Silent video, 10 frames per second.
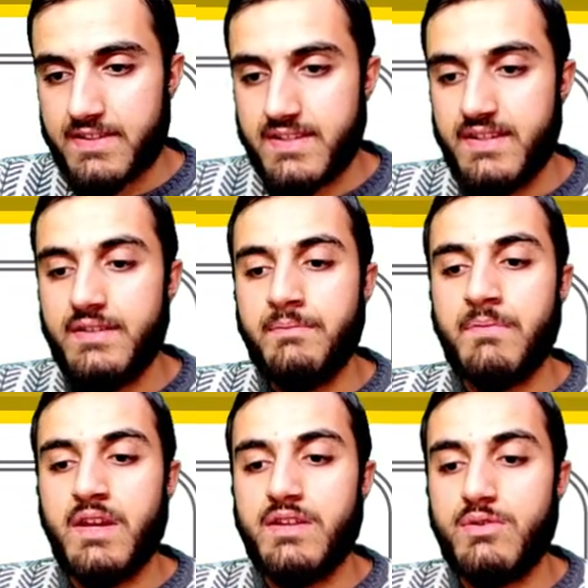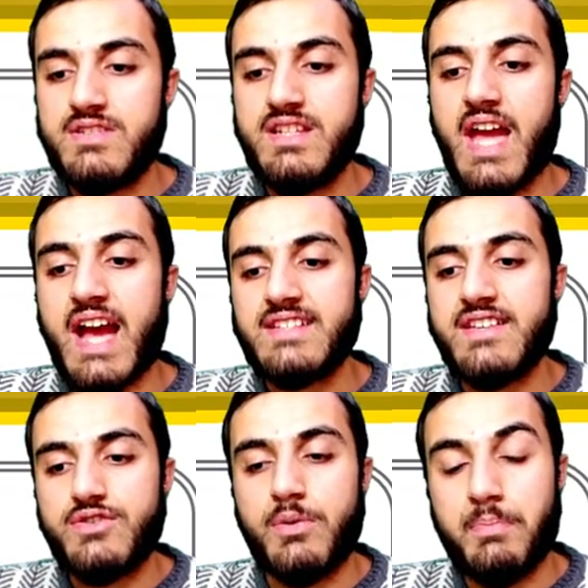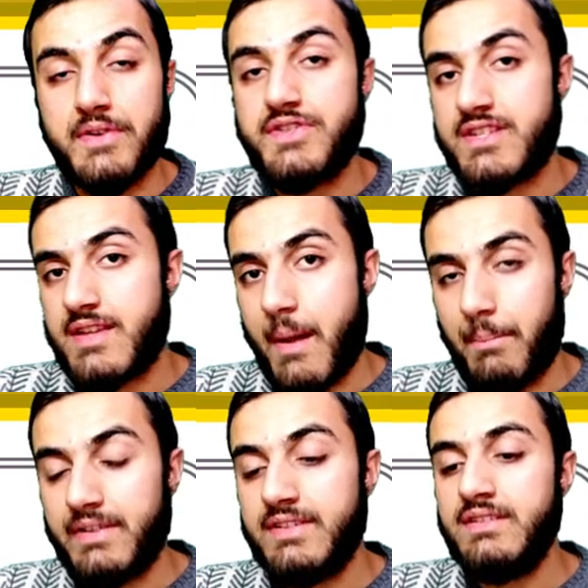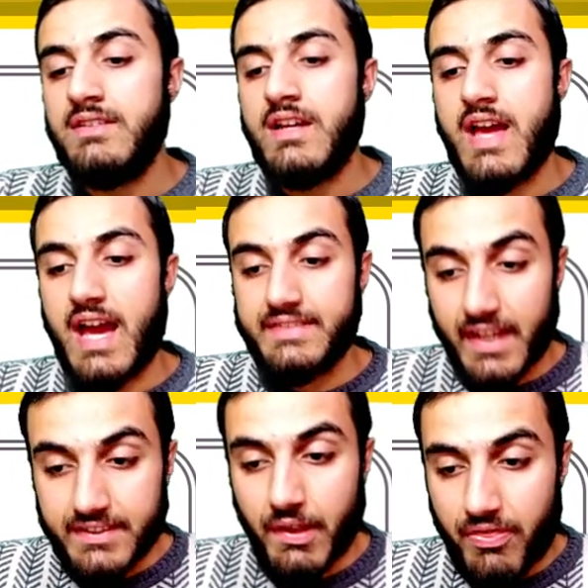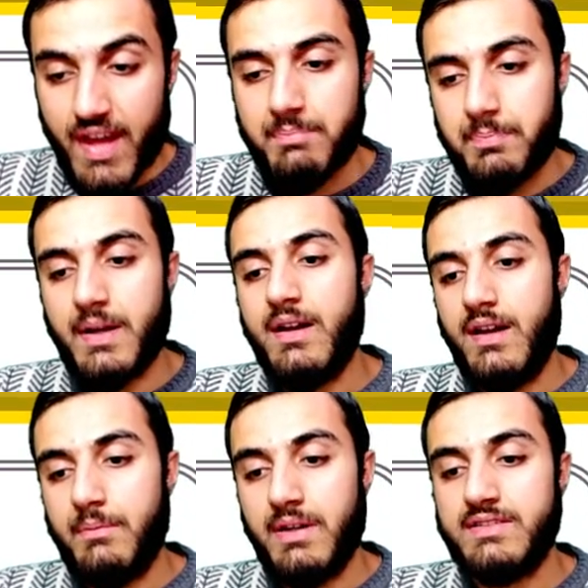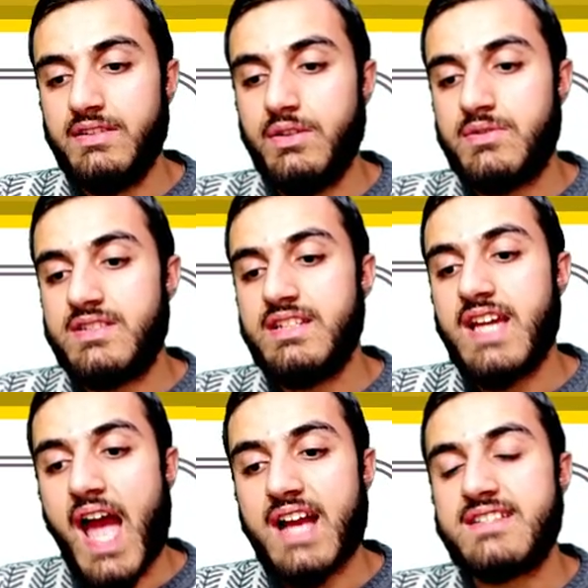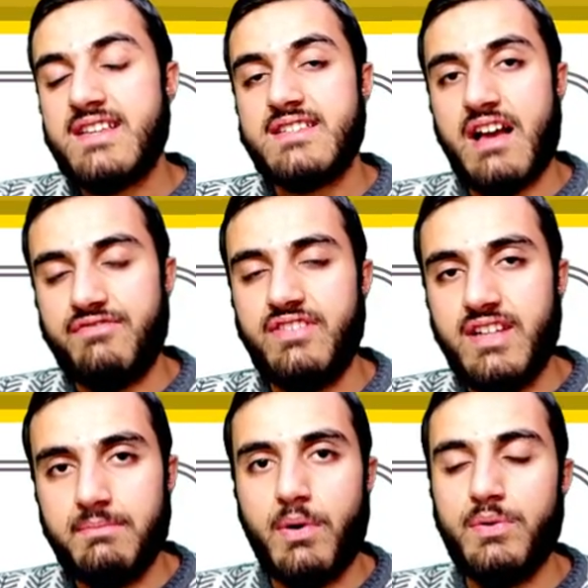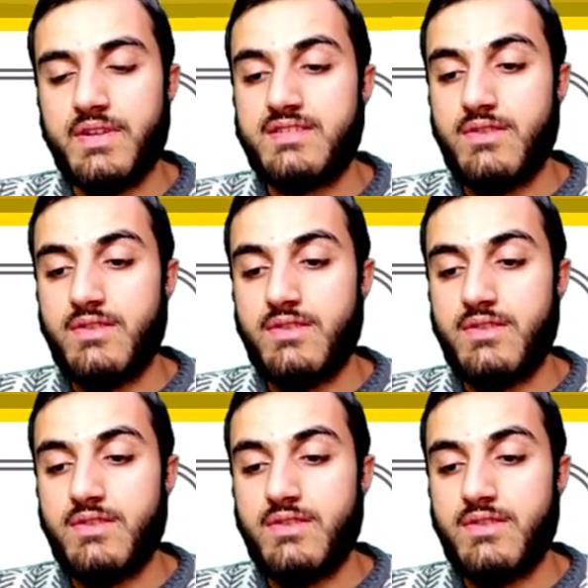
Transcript: It's here. You'll see access your purchase uh, button and under that bu uh, button you'll see access affiliate bonus.